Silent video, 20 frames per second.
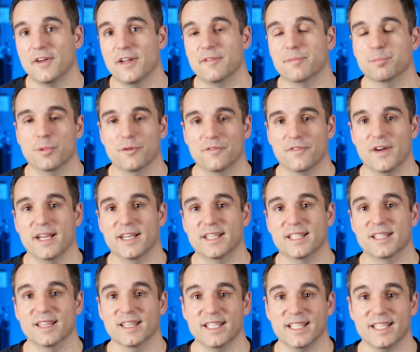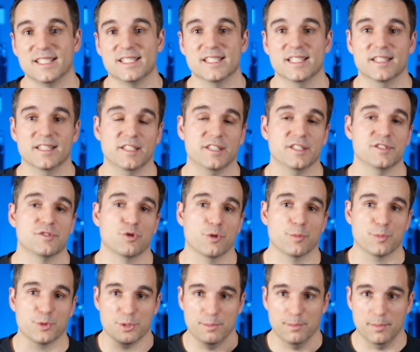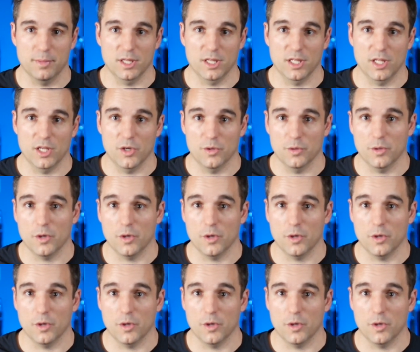I've provided links in the description below.